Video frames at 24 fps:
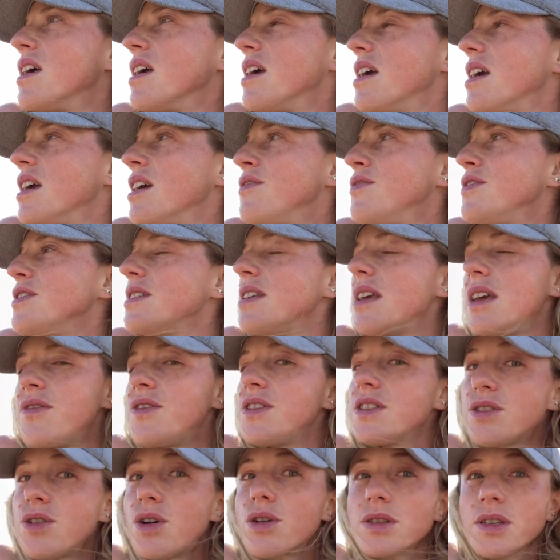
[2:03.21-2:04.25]
if
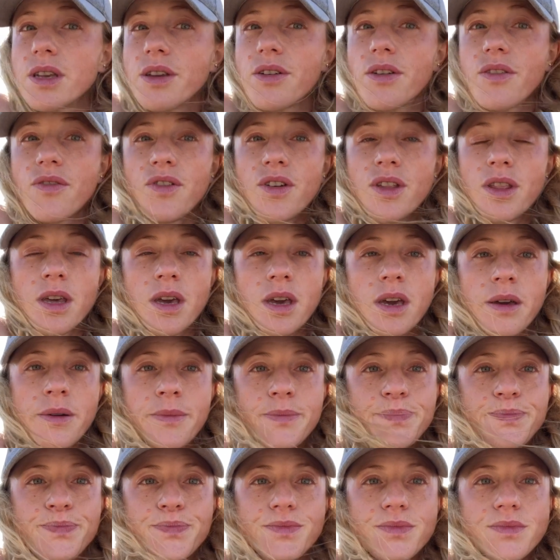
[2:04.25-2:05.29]
it's toxic for the
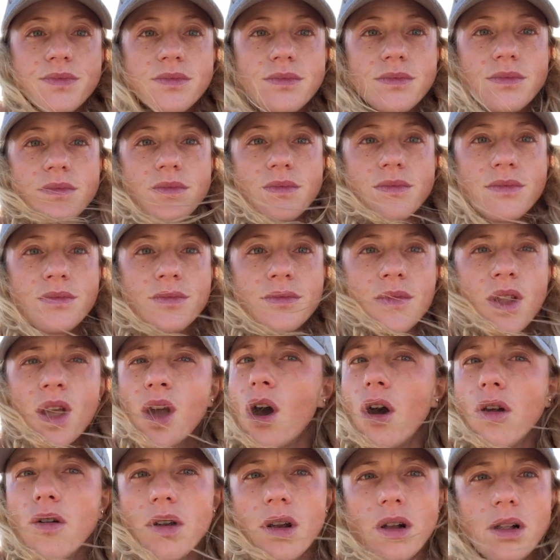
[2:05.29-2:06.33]

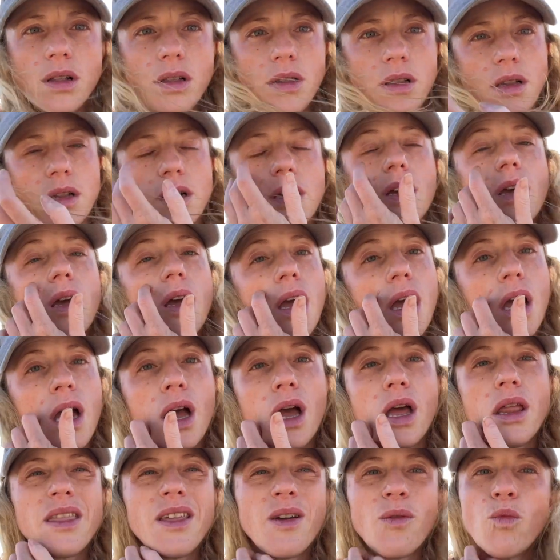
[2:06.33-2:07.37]
coral,
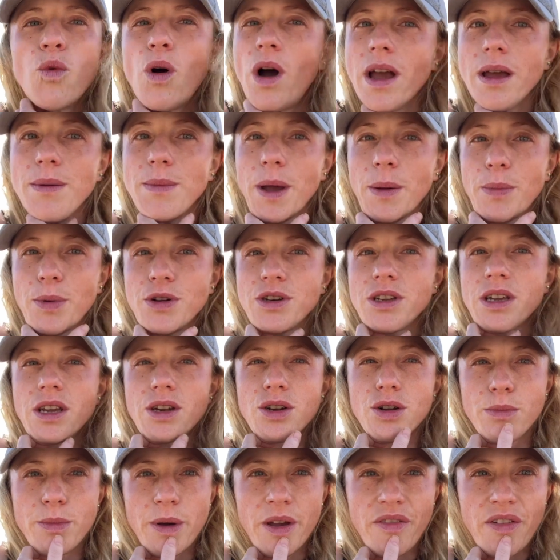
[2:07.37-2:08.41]
then why am I putting it
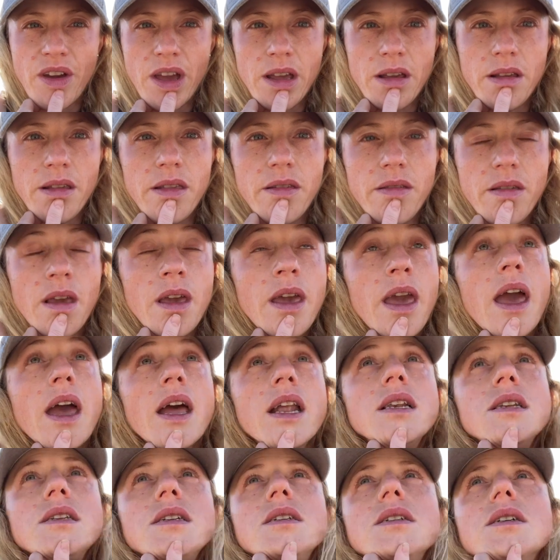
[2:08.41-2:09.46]
on my face
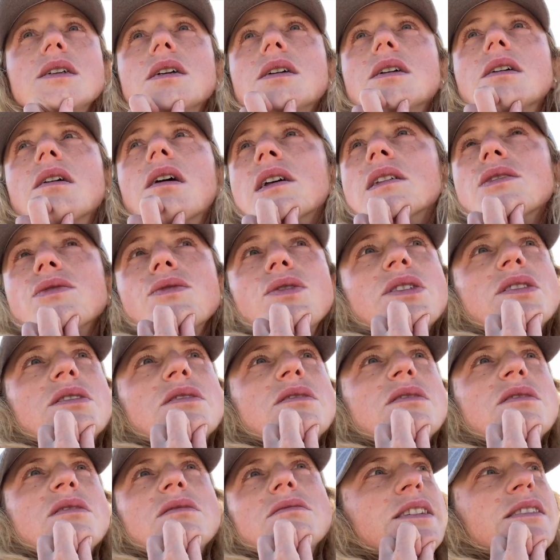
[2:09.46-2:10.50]
again? So
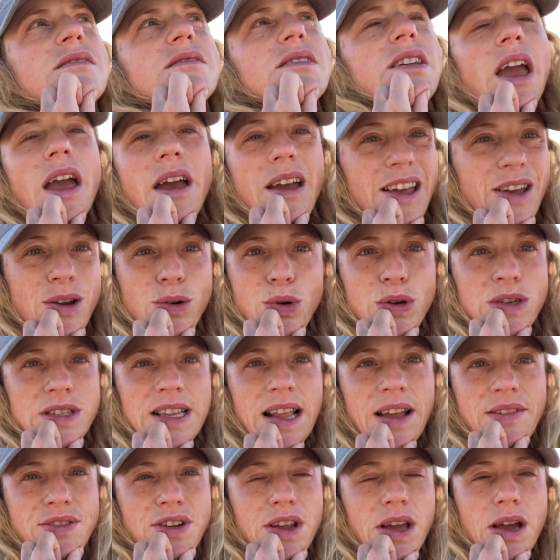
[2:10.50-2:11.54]
I always
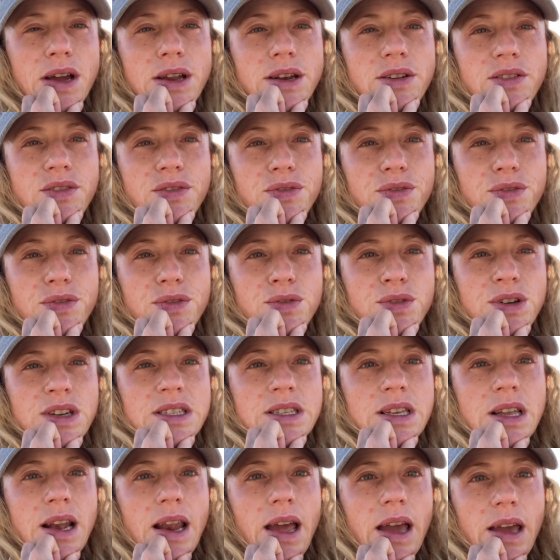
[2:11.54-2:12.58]
left a kind of
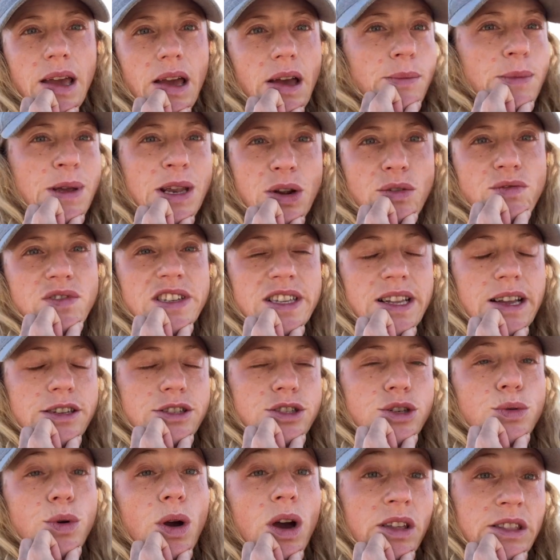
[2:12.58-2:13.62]
greasy layer. Obviously I
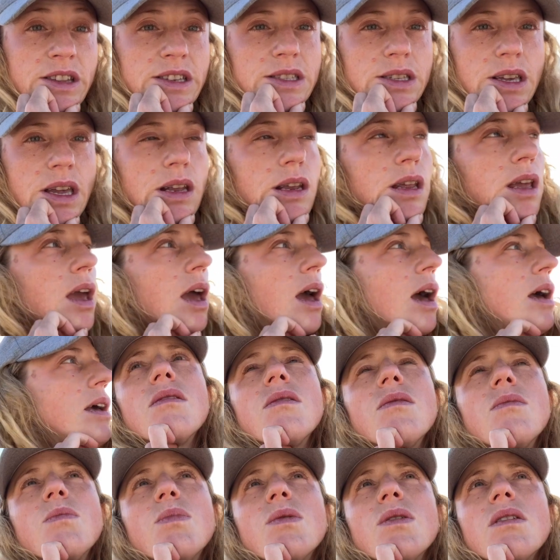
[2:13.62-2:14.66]
do other skincare,
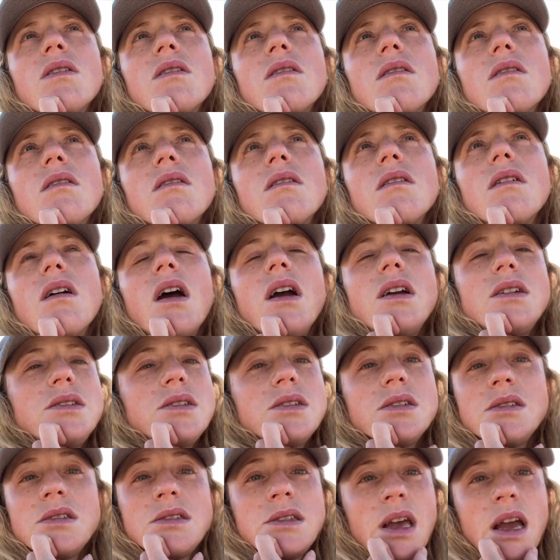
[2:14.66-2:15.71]
but I
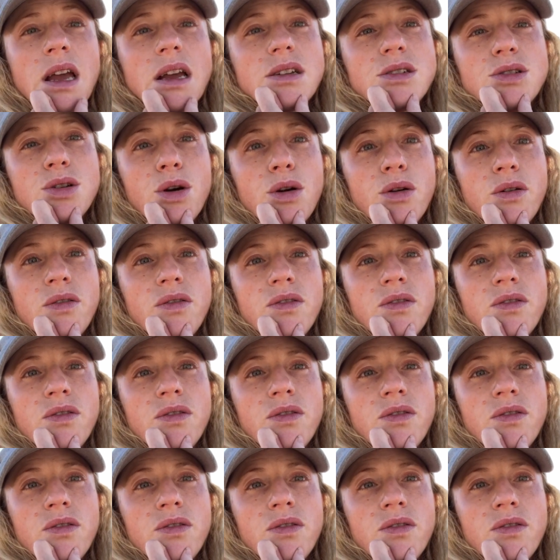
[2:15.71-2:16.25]
just sacked off